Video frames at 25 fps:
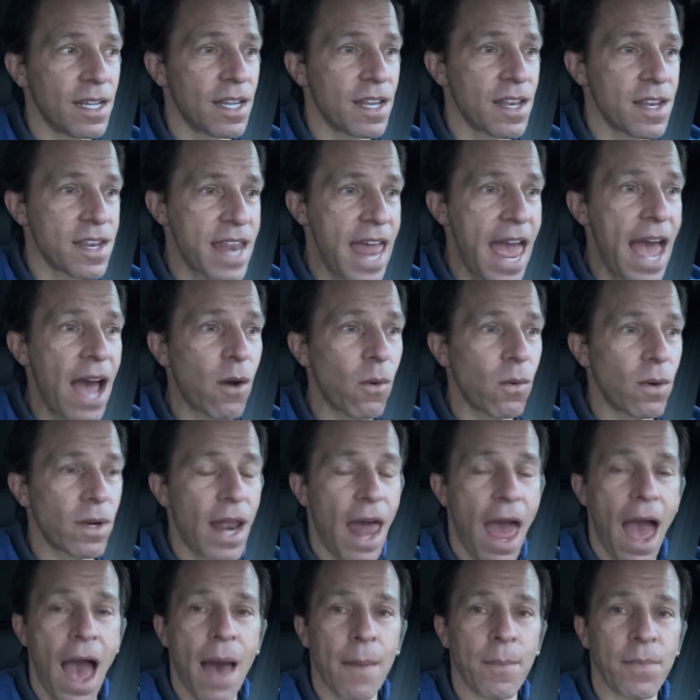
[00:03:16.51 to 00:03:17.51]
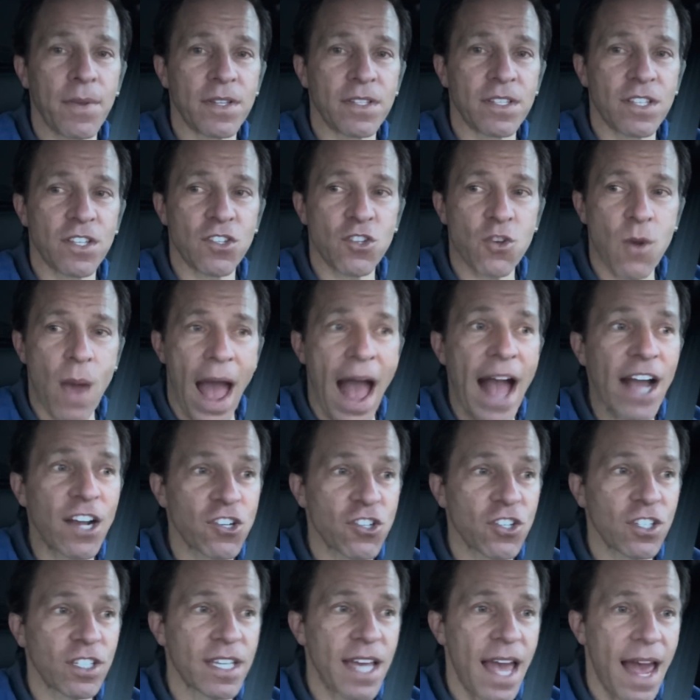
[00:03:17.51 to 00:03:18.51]
now what happens is you
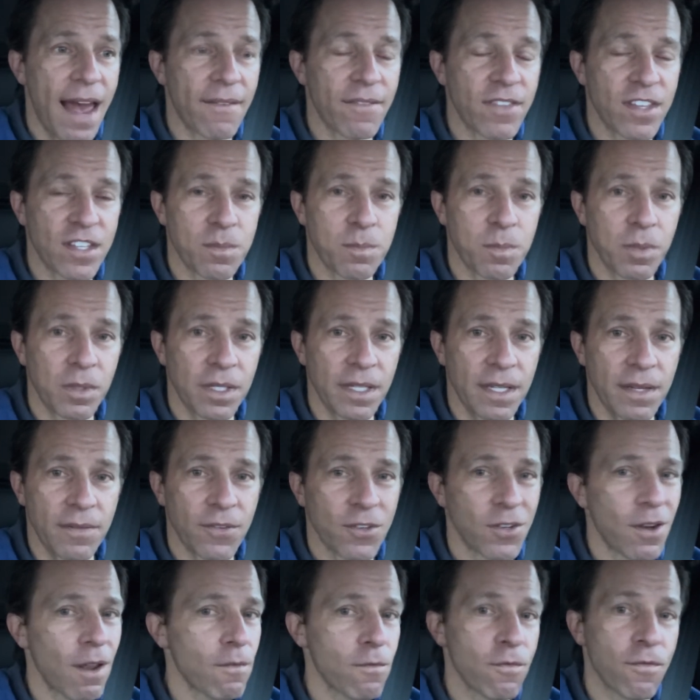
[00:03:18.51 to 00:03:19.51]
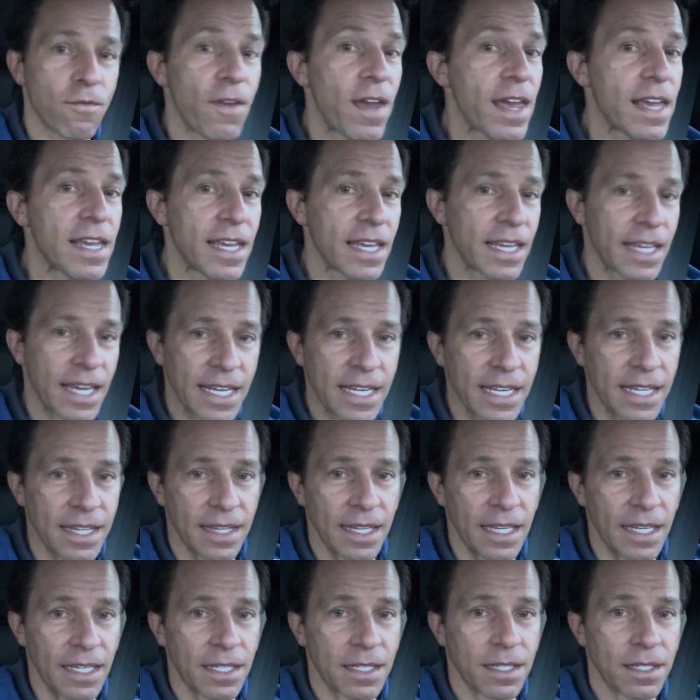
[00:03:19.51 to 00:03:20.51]
actually have this belief. You're not faking anything.